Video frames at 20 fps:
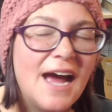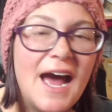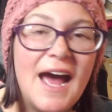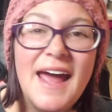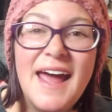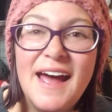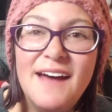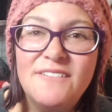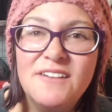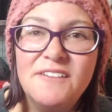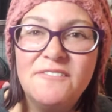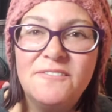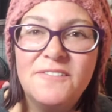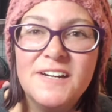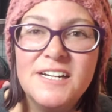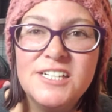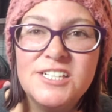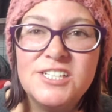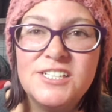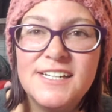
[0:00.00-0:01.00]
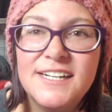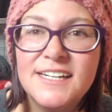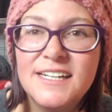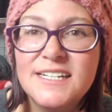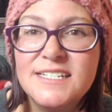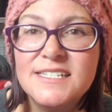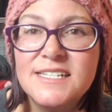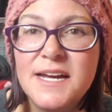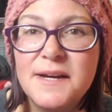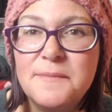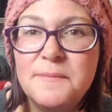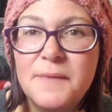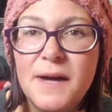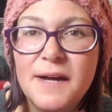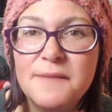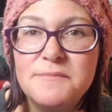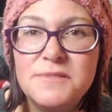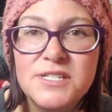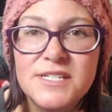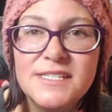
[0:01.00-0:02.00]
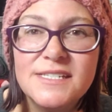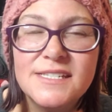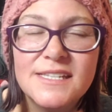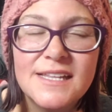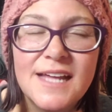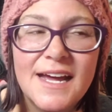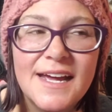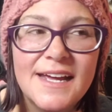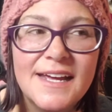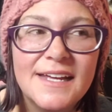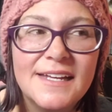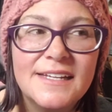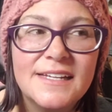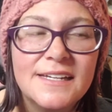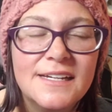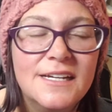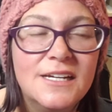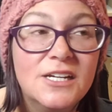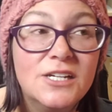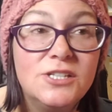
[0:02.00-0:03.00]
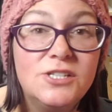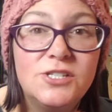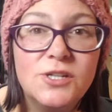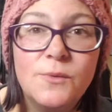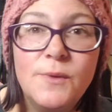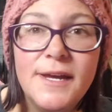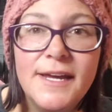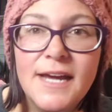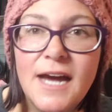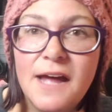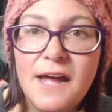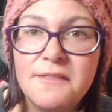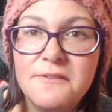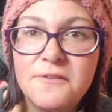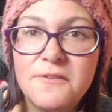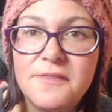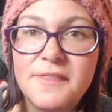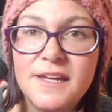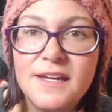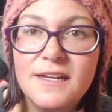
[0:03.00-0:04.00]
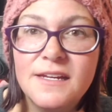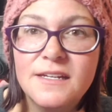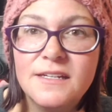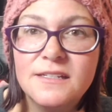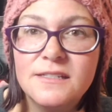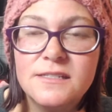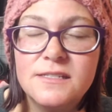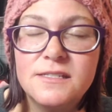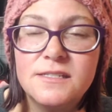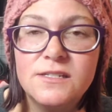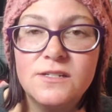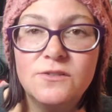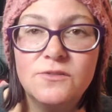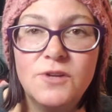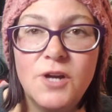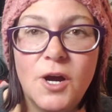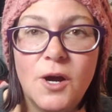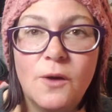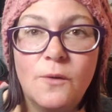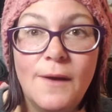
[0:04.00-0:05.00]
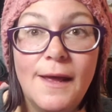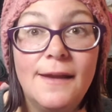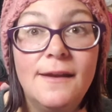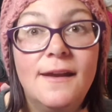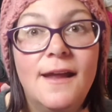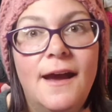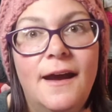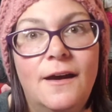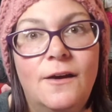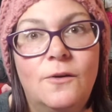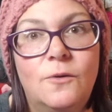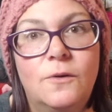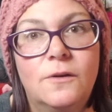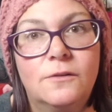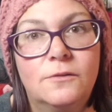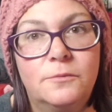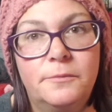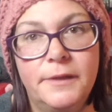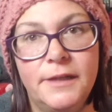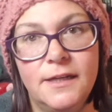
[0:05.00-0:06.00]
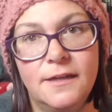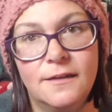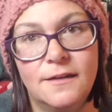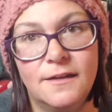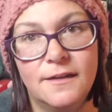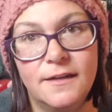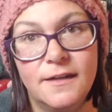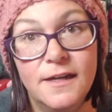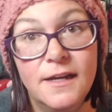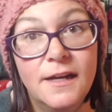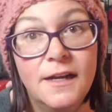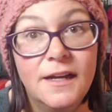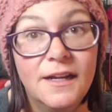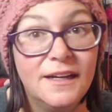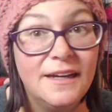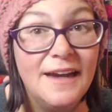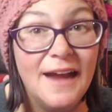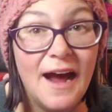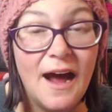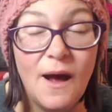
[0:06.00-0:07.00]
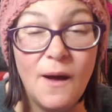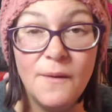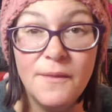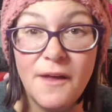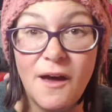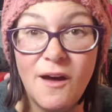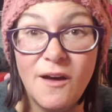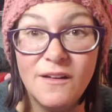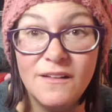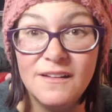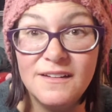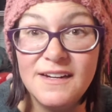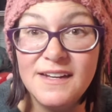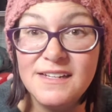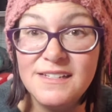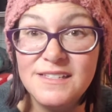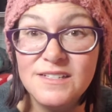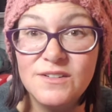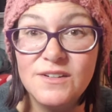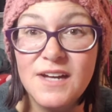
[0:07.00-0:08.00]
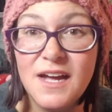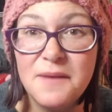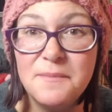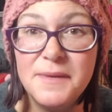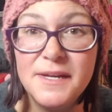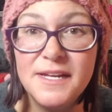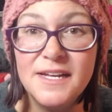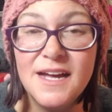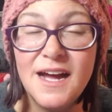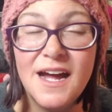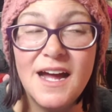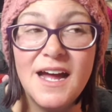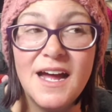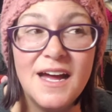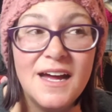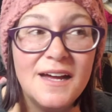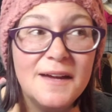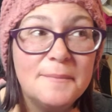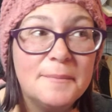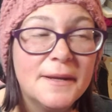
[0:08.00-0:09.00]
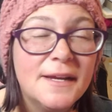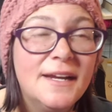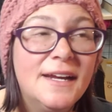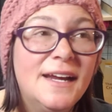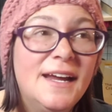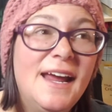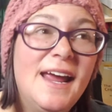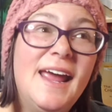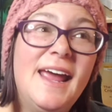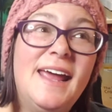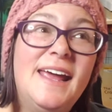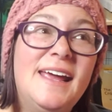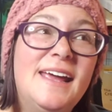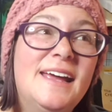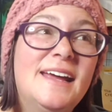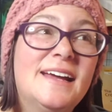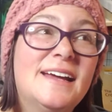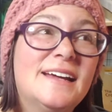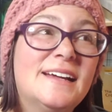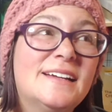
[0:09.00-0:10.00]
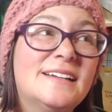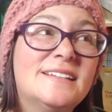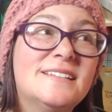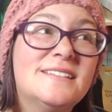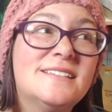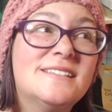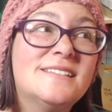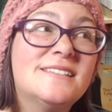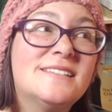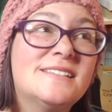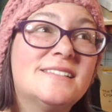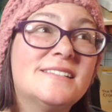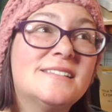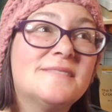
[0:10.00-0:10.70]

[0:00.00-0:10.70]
I haven't finished it because I'm just like doing other things, you know. And now, oh my God, now the holidays are coming up, and